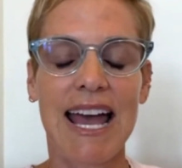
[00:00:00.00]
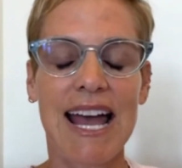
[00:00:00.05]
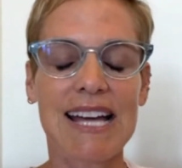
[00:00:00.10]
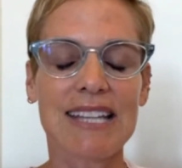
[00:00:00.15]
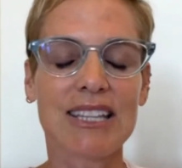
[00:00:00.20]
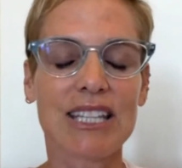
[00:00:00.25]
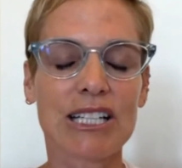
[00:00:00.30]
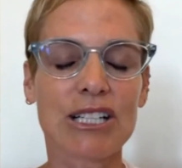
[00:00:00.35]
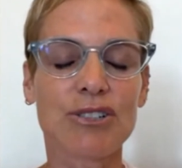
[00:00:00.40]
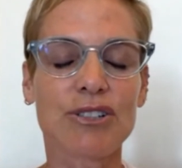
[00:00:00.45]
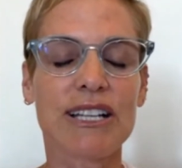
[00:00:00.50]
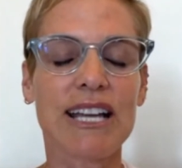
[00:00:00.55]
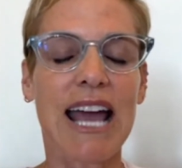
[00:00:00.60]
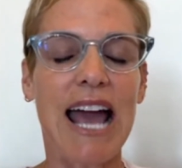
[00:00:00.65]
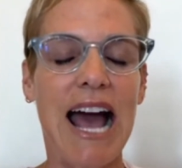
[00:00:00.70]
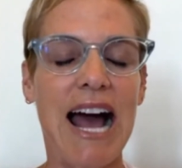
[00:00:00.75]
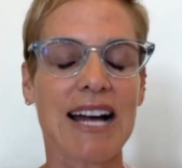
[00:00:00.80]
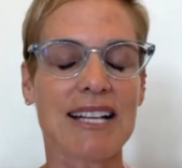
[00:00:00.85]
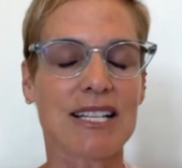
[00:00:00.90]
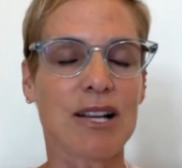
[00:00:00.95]
And
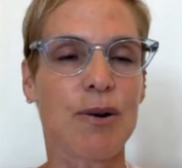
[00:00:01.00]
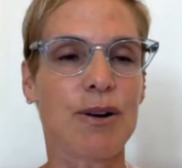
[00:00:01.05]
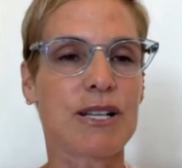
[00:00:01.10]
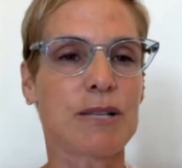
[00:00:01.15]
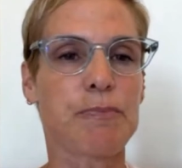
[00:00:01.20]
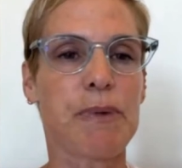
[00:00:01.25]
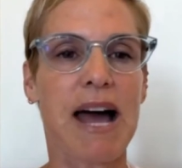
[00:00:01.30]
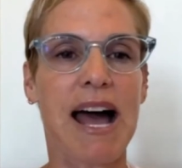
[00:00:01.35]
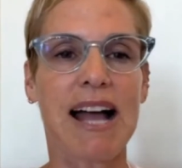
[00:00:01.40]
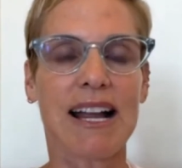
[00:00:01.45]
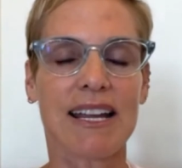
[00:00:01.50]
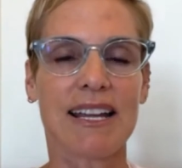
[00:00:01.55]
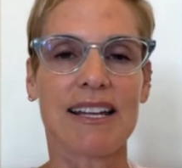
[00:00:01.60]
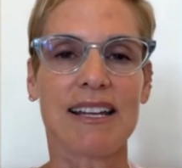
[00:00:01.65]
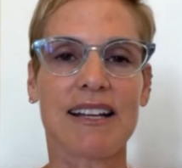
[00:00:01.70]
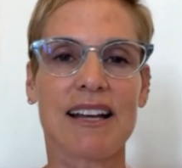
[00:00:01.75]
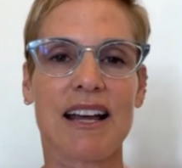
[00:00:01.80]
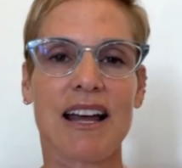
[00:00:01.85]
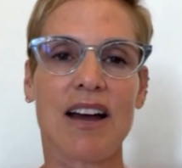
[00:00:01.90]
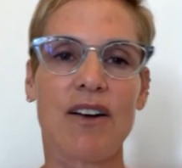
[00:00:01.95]
literally as I was
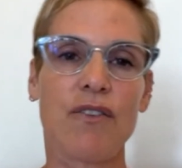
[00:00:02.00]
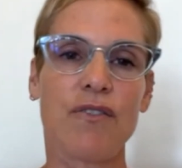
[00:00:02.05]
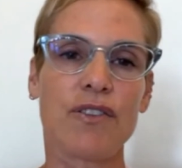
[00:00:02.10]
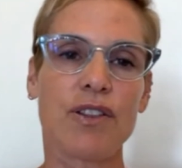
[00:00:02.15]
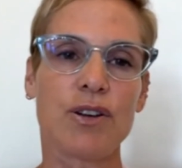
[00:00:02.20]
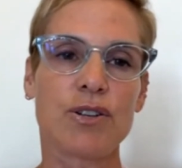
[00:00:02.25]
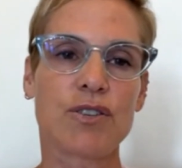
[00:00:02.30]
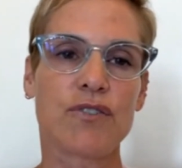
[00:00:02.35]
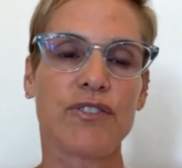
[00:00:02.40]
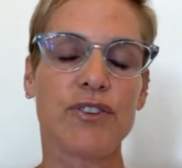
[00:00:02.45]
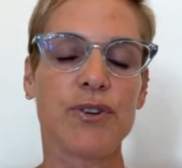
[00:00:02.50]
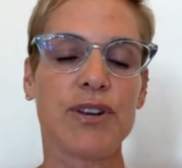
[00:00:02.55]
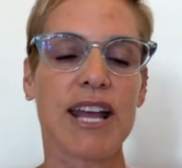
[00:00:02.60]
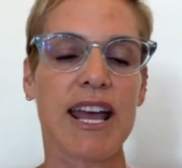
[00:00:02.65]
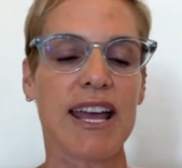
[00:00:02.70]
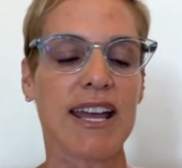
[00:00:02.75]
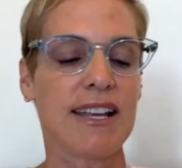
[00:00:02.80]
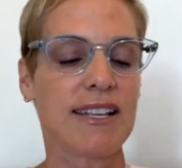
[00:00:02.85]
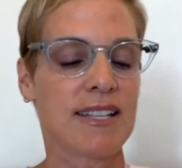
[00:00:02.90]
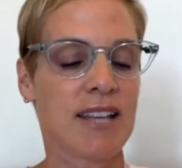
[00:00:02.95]
packing over those few
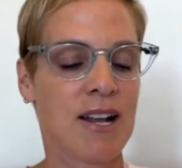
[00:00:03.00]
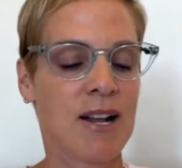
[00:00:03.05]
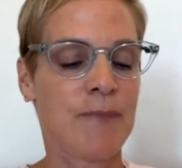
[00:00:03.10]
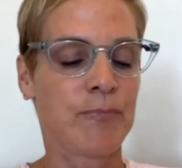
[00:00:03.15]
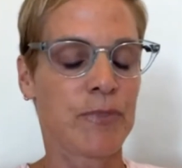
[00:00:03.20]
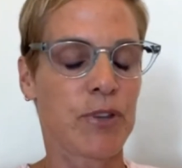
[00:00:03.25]
days,